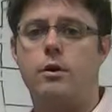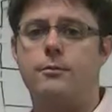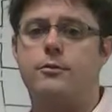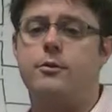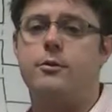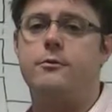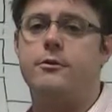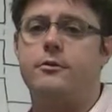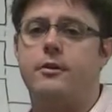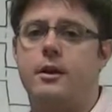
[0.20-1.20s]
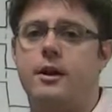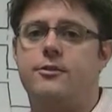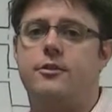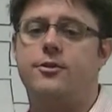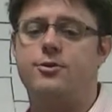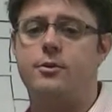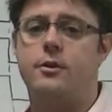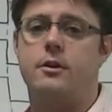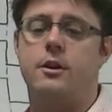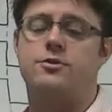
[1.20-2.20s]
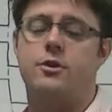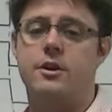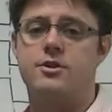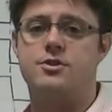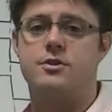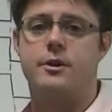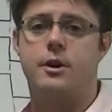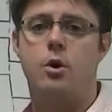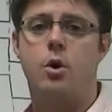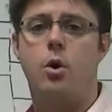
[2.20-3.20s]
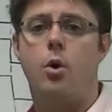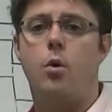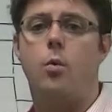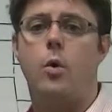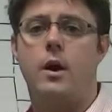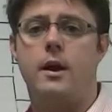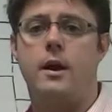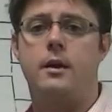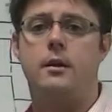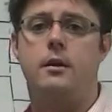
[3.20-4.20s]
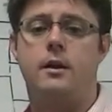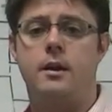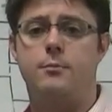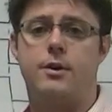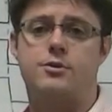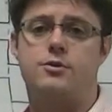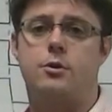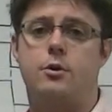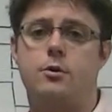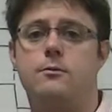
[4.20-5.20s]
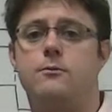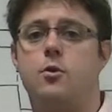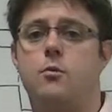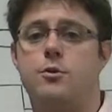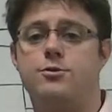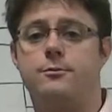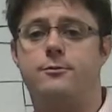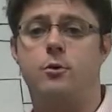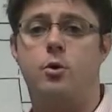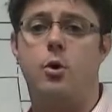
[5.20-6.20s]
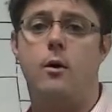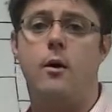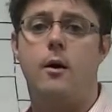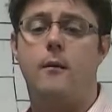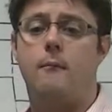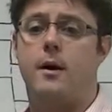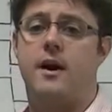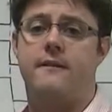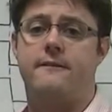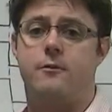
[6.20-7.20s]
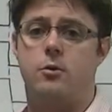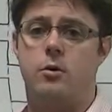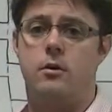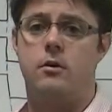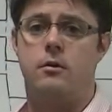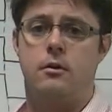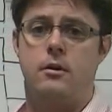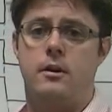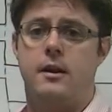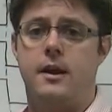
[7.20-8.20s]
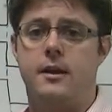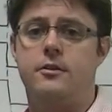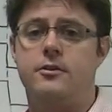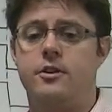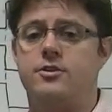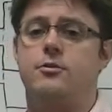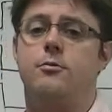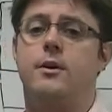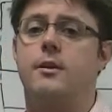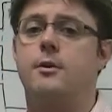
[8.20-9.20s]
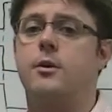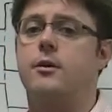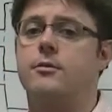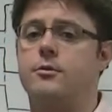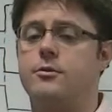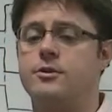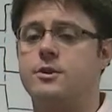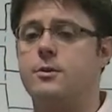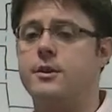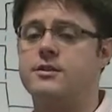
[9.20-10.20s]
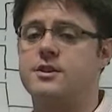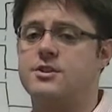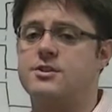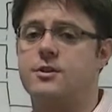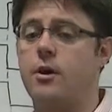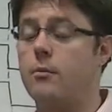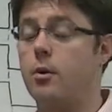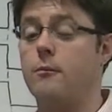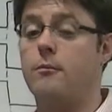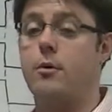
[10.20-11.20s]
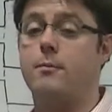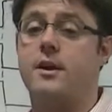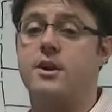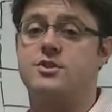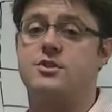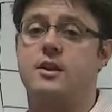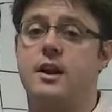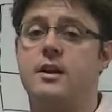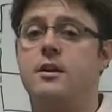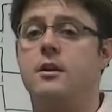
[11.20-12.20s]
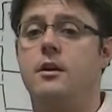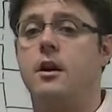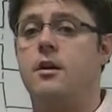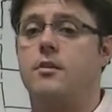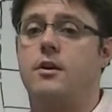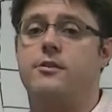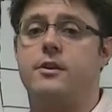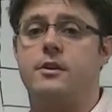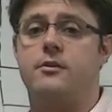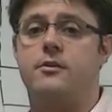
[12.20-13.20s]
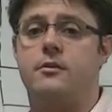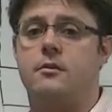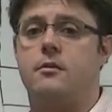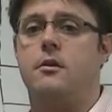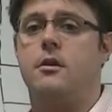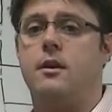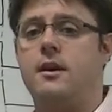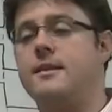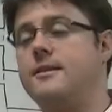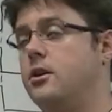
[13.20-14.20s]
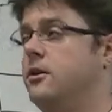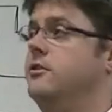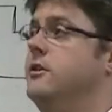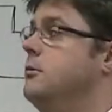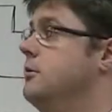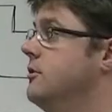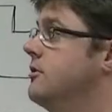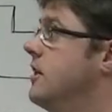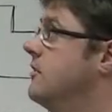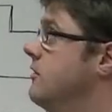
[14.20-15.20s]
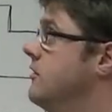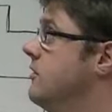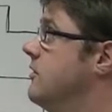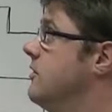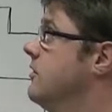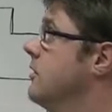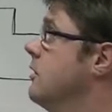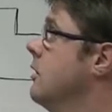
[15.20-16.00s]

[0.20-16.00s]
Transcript: welcome to the University of Adelaide's Electrical and Electronic Engineering 1A Impact Tutorial for Module 4, Part 4. In this session we're going to be going through just a quick discussion upon propagation delay of ICs. The IC that we'll discuss in this instance